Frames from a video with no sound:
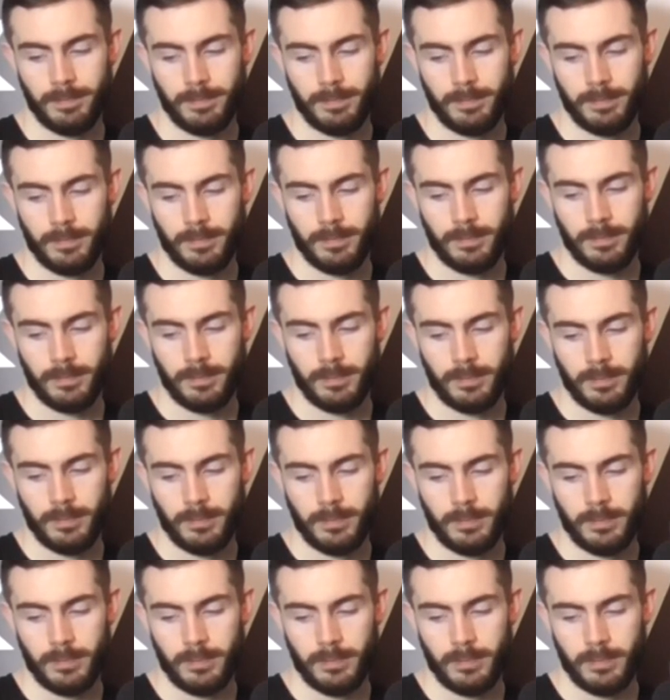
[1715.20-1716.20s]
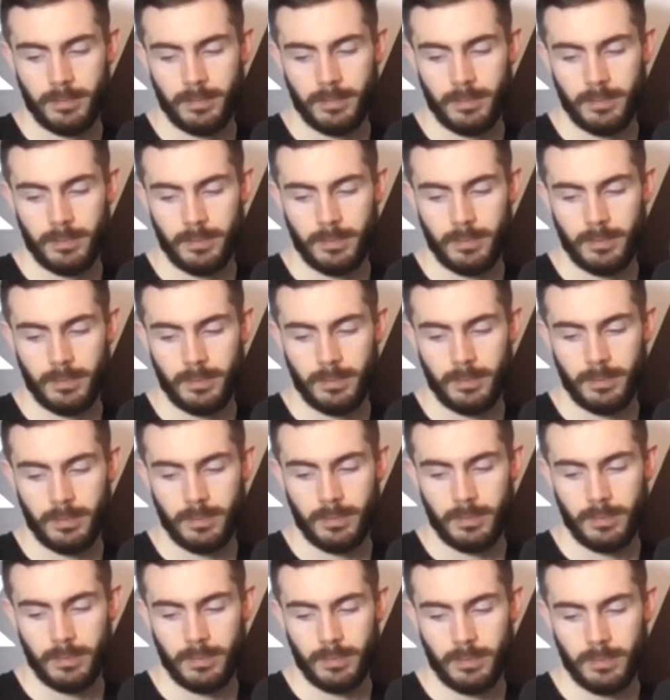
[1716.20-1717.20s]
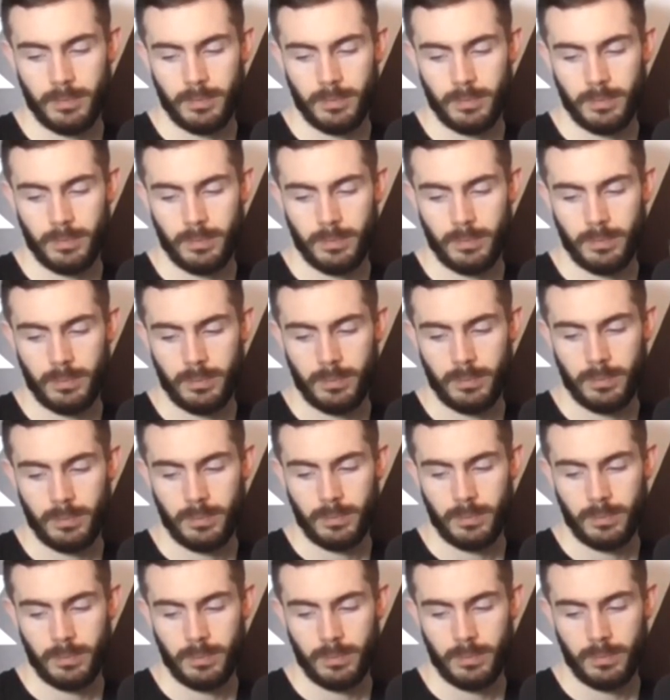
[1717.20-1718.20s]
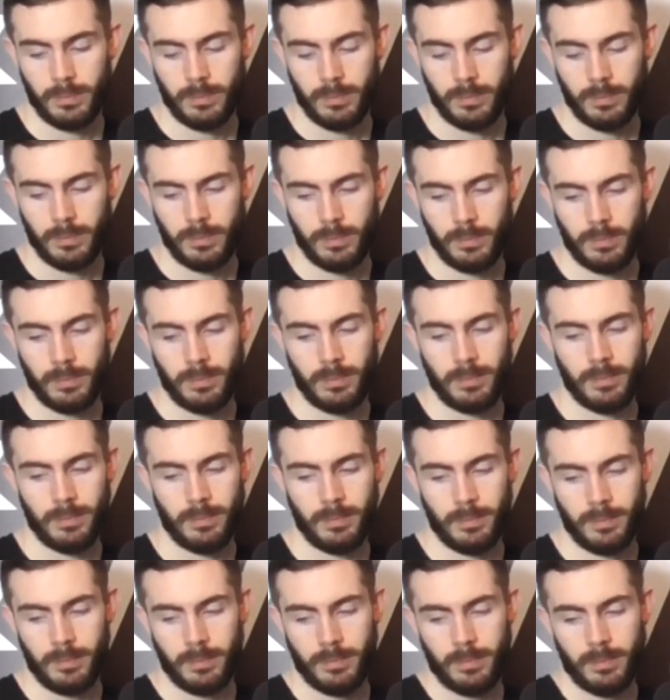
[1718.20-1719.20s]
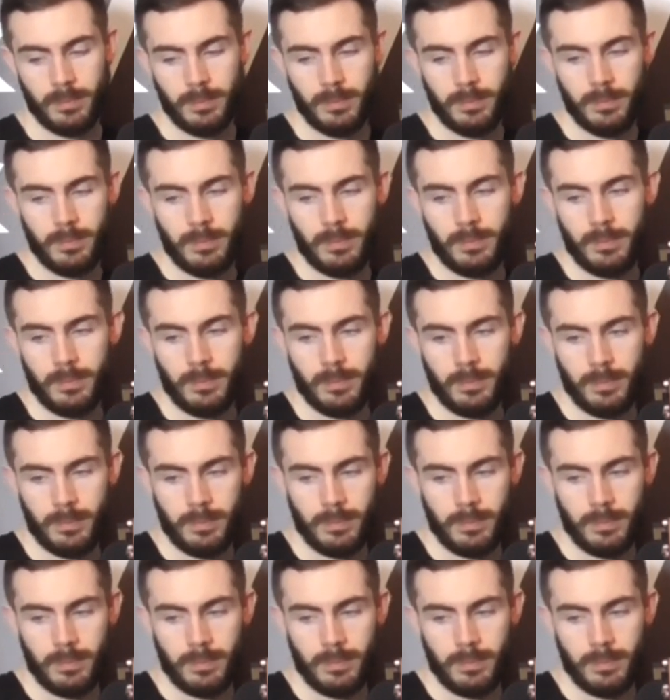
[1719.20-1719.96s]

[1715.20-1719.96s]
No words are spoken by the person on screen.